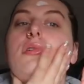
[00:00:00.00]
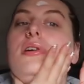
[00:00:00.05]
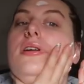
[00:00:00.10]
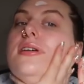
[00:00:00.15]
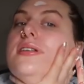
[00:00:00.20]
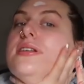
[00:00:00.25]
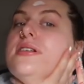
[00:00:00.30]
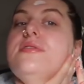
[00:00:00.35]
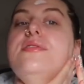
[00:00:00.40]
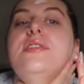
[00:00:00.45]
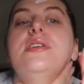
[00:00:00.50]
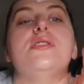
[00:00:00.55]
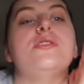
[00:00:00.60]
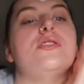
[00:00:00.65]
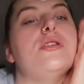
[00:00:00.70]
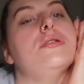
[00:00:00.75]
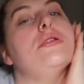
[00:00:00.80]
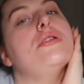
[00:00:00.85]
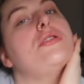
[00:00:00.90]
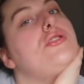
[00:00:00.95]
Oh, this feels
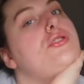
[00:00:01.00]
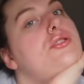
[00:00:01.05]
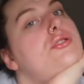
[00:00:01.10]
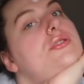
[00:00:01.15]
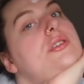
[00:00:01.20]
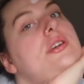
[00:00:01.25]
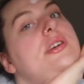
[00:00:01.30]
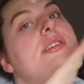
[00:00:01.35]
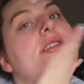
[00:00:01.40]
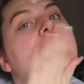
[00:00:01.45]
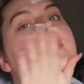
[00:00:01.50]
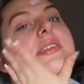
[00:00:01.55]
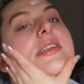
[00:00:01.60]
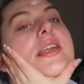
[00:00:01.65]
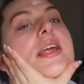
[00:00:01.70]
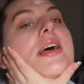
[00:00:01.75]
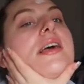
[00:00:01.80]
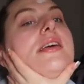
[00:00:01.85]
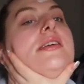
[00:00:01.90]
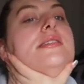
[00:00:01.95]
so luxurious and
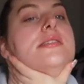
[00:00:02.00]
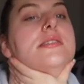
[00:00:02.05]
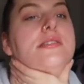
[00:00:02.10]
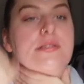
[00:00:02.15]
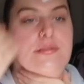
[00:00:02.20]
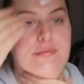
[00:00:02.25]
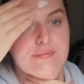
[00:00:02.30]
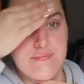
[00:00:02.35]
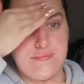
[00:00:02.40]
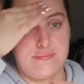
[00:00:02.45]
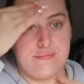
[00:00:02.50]
nice.